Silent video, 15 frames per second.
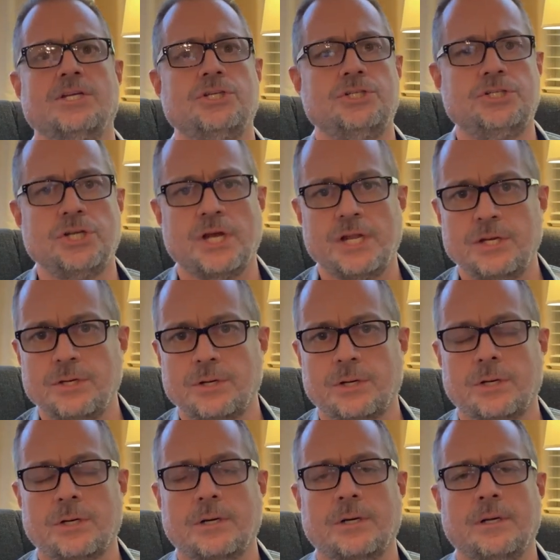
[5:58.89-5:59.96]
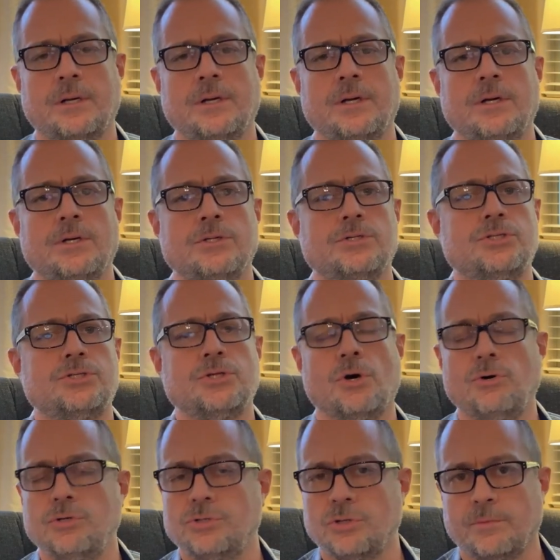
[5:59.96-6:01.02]
gender,
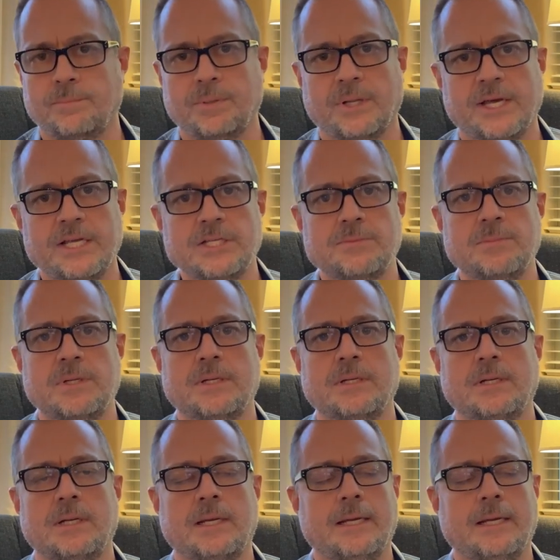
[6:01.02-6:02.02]
social placement,